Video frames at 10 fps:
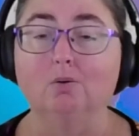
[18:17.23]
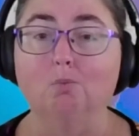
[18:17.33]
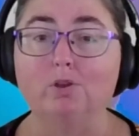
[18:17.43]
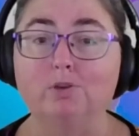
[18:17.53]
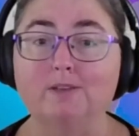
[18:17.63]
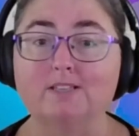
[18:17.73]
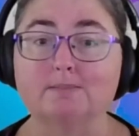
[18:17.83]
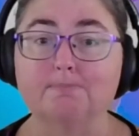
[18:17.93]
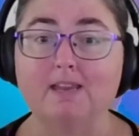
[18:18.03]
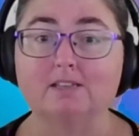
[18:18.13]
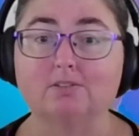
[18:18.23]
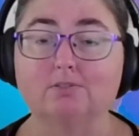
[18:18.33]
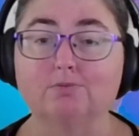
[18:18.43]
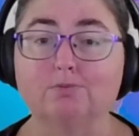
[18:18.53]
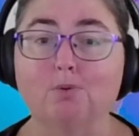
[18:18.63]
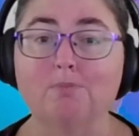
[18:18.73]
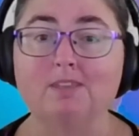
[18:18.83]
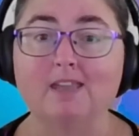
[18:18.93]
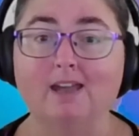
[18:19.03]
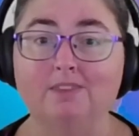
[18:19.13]
what you expect from
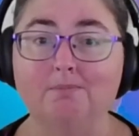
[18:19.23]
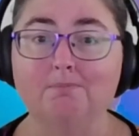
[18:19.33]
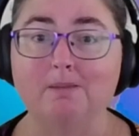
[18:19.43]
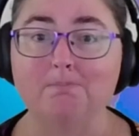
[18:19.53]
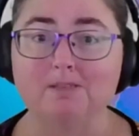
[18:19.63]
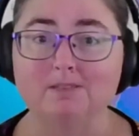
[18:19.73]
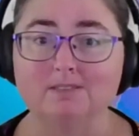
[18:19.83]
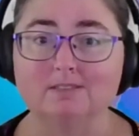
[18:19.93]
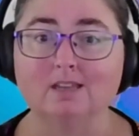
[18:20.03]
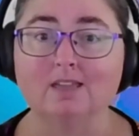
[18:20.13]
the other members,